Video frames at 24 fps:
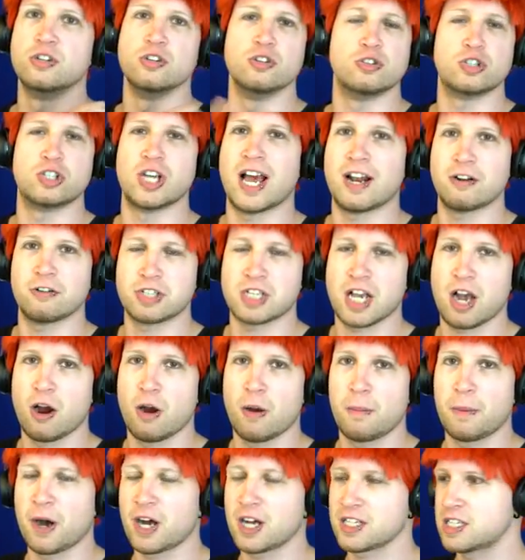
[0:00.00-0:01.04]
new Shadow
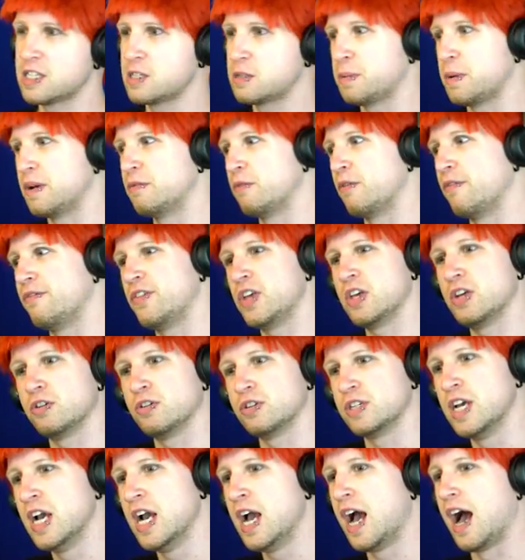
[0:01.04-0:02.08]
Tower boss has been
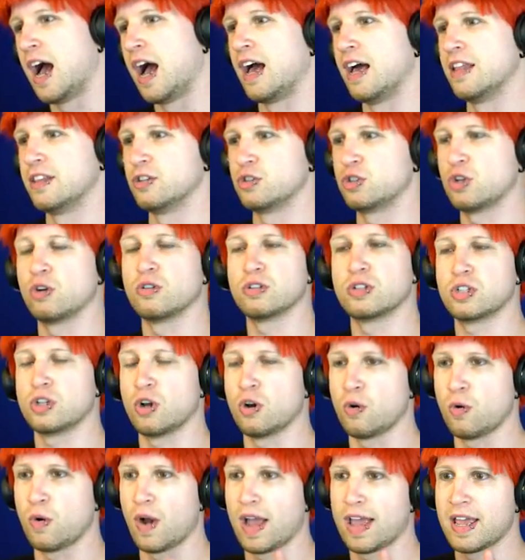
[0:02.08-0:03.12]
revealed. Uh, there's
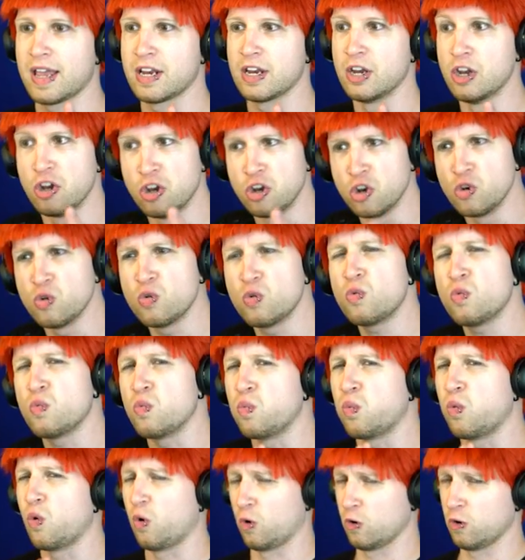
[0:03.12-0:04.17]
also a new
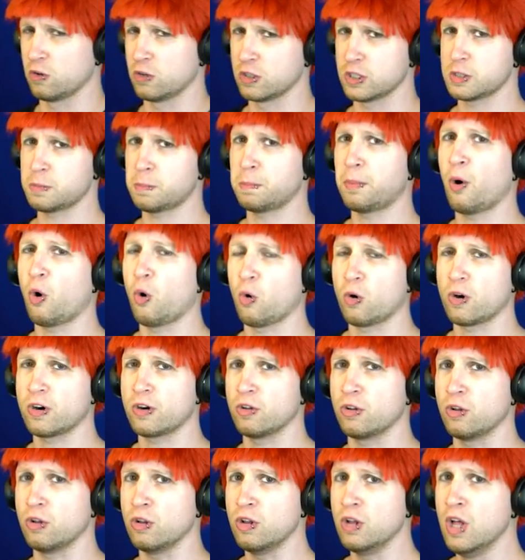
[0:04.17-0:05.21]
world
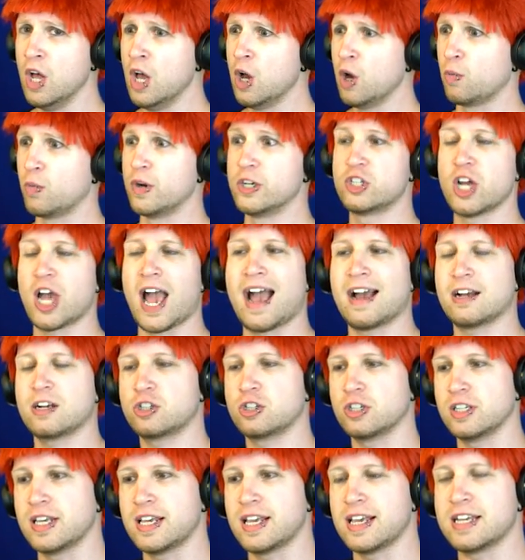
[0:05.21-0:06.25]
portal, which
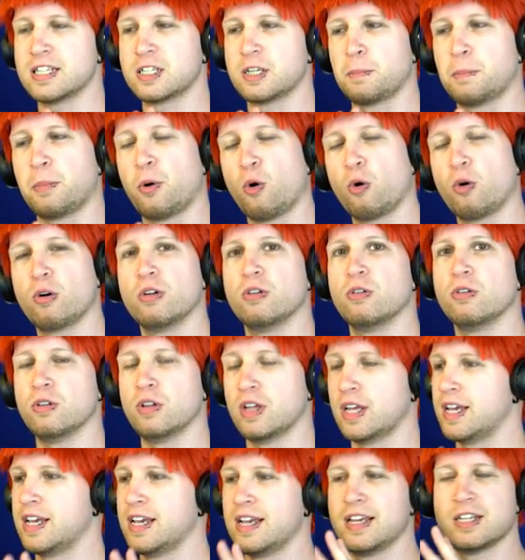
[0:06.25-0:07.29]
actually is a
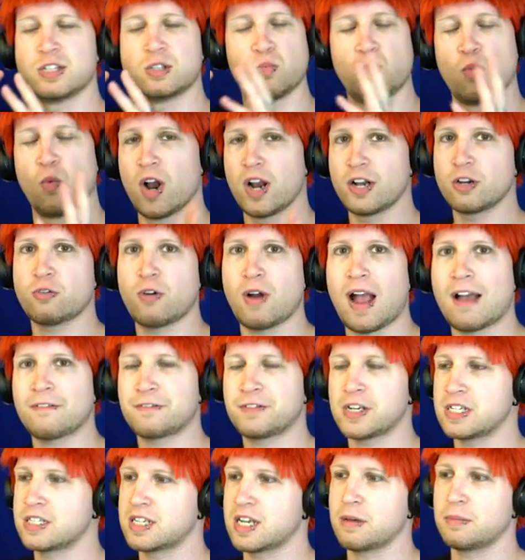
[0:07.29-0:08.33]
portal. It's one
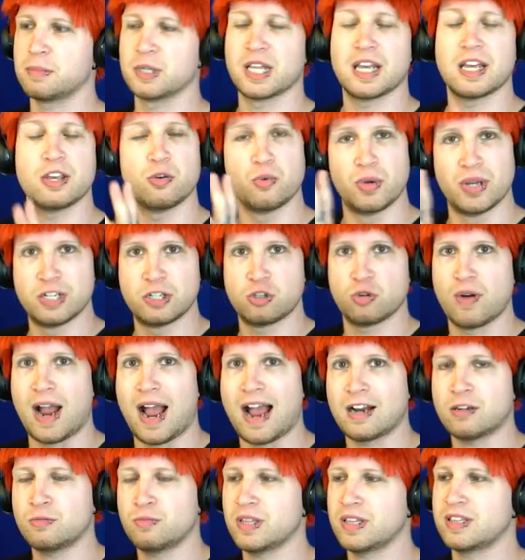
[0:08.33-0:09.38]
crafting table that you
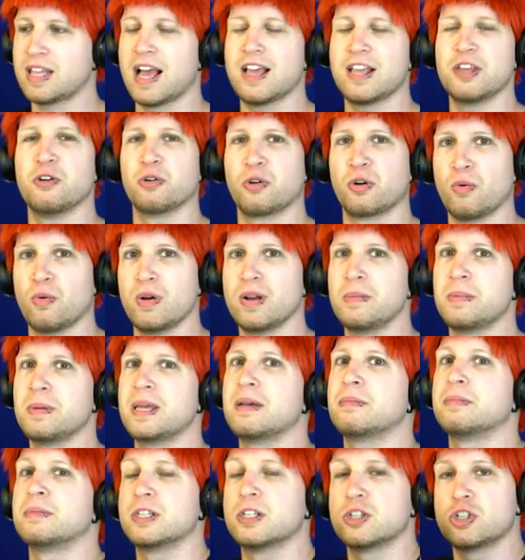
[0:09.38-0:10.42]
interact with that you're going to
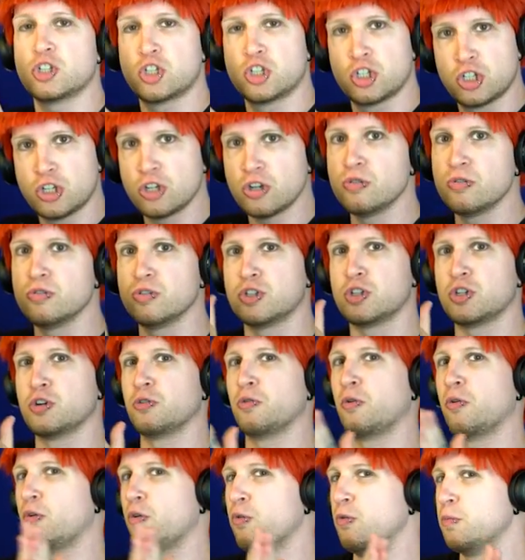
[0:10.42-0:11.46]
be able to choose
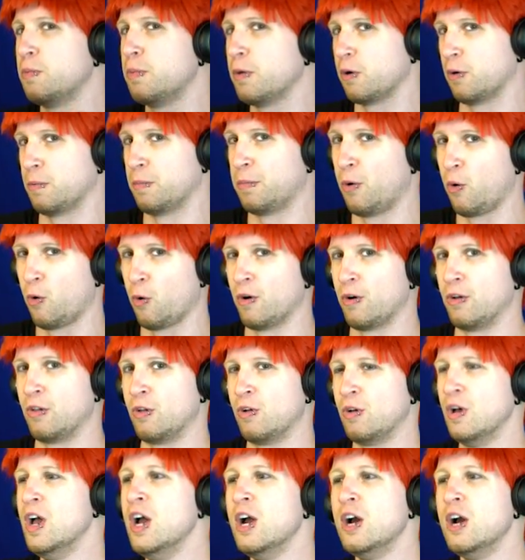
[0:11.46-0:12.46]
your Uber portal